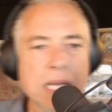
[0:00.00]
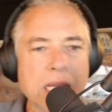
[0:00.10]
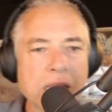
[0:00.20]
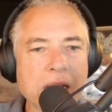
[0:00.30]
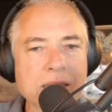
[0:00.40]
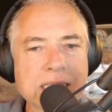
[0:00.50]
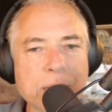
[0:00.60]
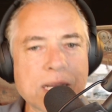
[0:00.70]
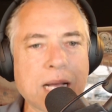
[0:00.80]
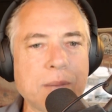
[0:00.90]
you know, if
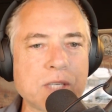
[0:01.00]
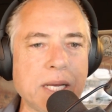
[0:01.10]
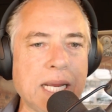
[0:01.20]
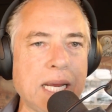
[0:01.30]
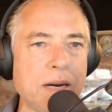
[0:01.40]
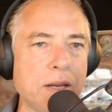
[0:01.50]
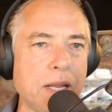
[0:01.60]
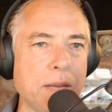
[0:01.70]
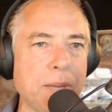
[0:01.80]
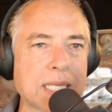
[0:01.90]
someone comes on here
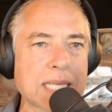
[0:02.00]
and makes